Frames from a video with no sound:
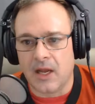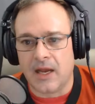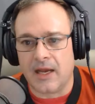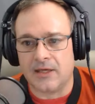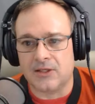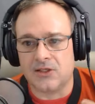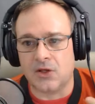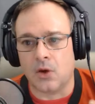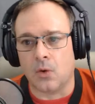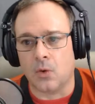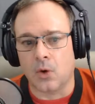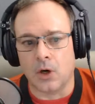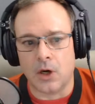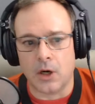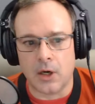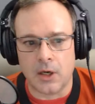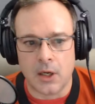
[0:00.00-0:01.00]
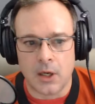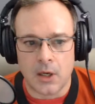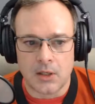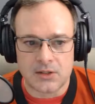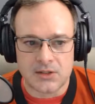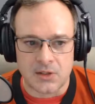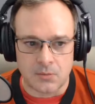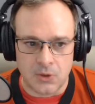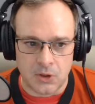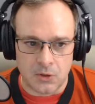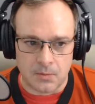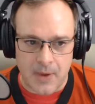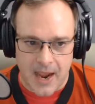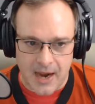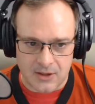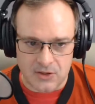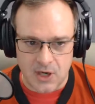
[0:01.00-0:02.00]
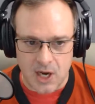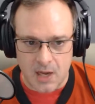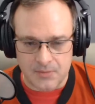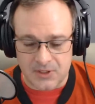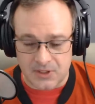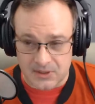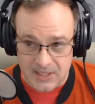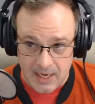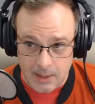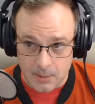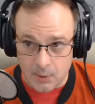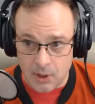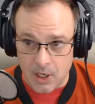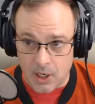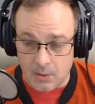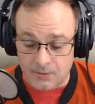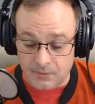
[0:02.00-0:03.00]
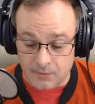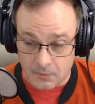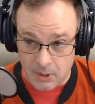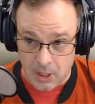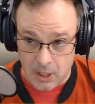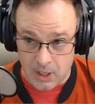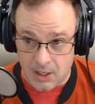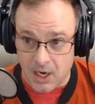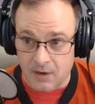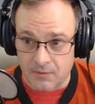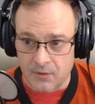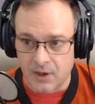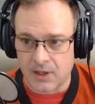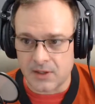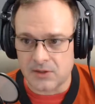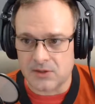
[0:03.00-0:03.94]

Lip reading: I actually ordered some new backdrops and table covering.